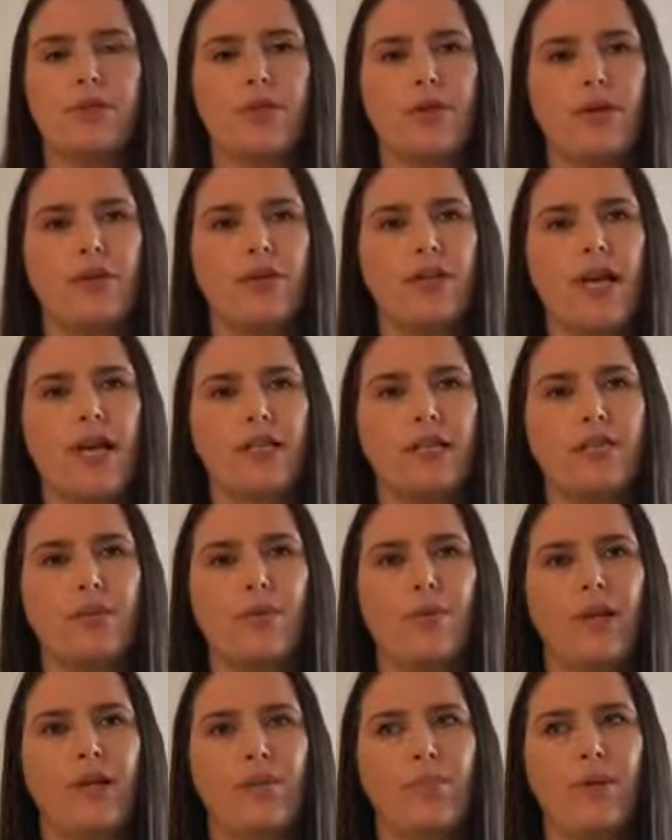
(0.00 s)
so that
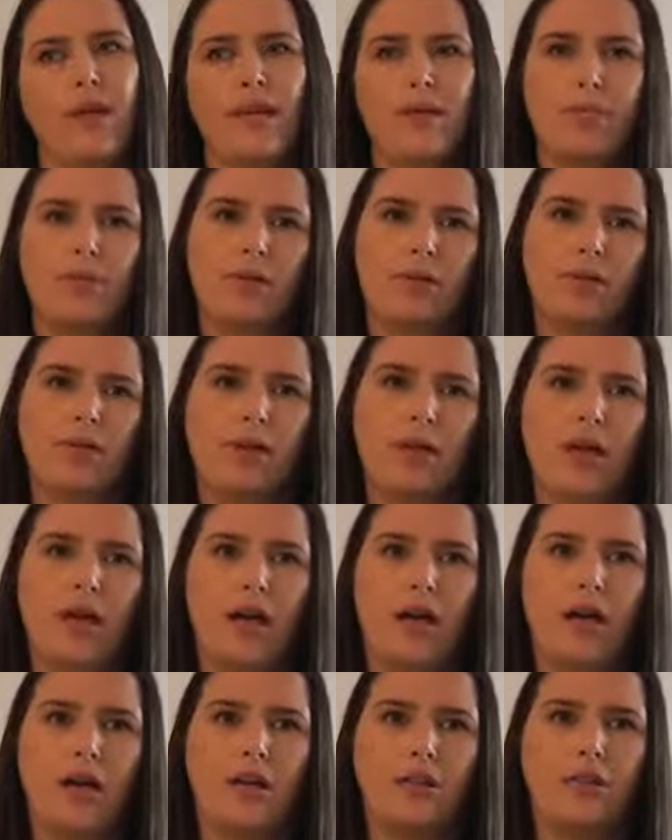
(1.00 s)
when people
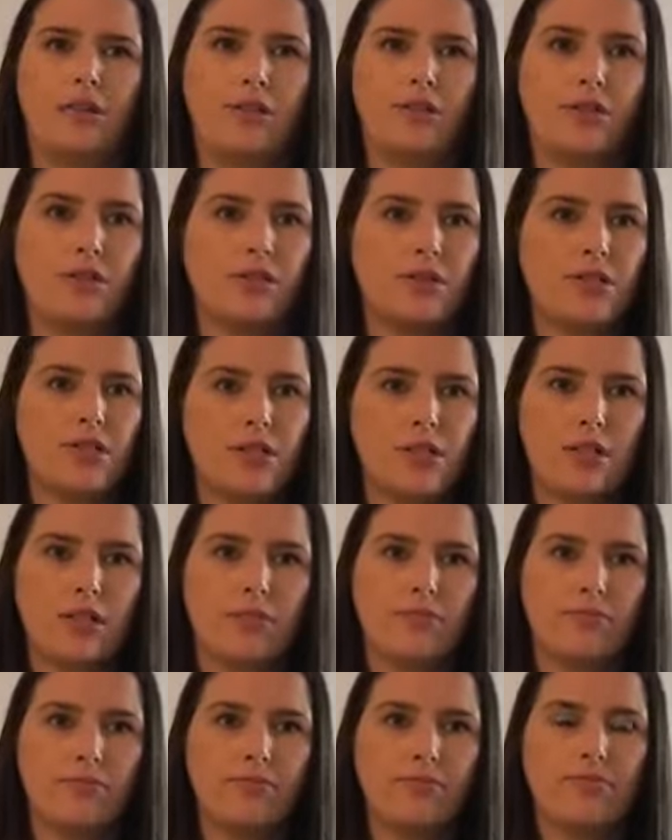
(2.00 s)
are
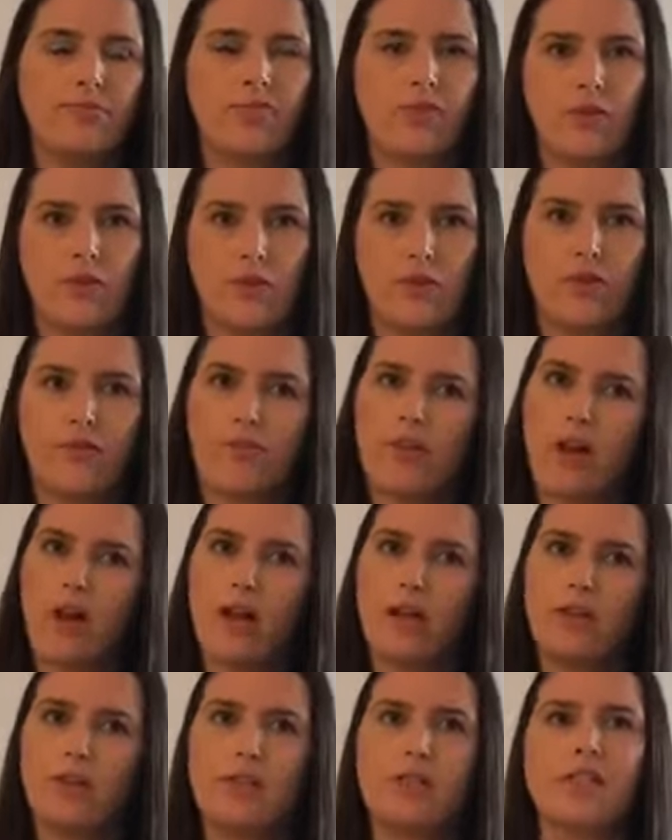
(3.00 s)
searching for the
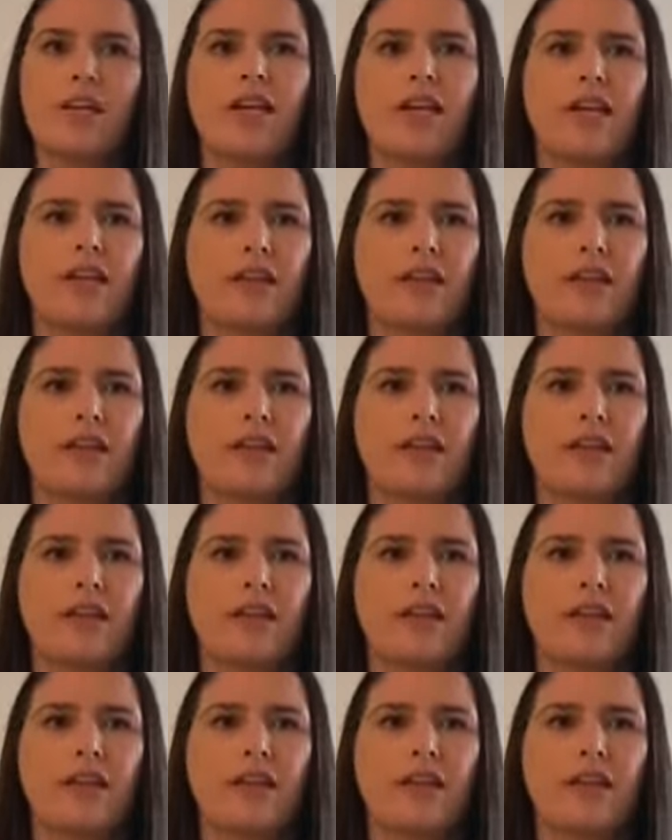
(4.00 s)
files,